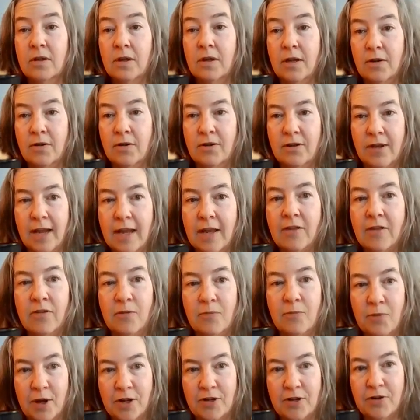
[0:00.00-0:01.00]
You're taking
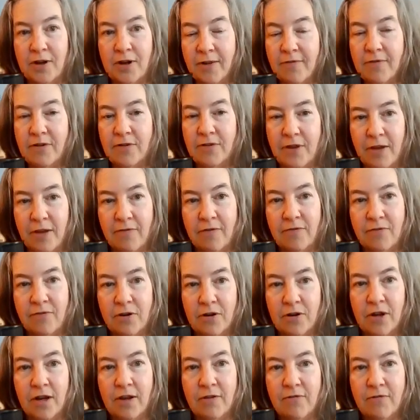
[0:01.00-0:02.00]
some pressure off yourself
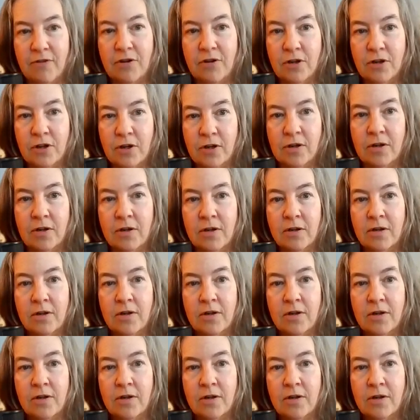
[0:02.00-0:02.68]
if you're